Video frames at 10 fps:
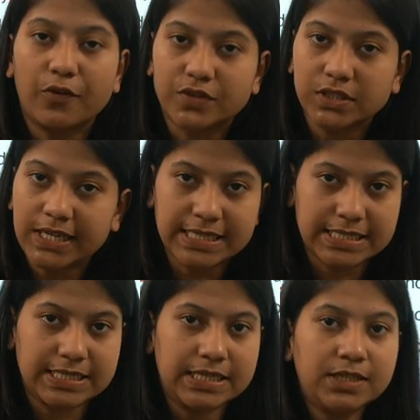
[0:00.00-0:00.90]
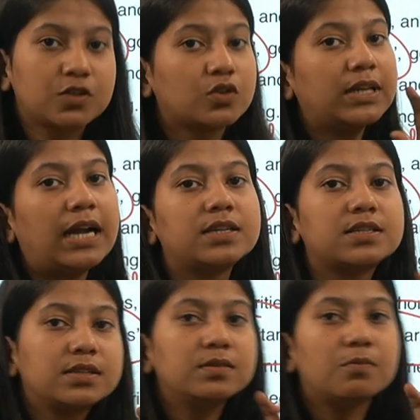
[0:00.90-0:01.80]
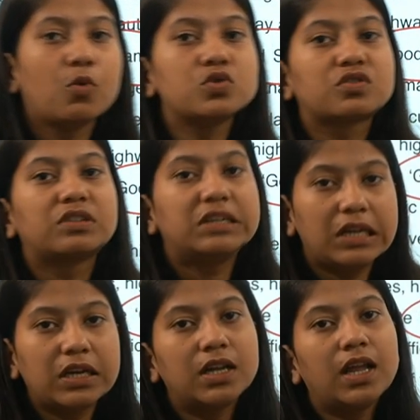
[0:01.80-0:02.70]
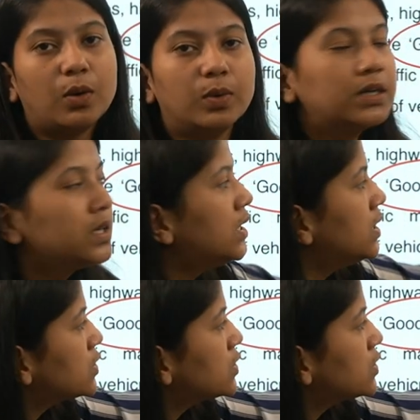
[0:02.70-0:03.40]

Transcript: after the accident so that is the most critical hour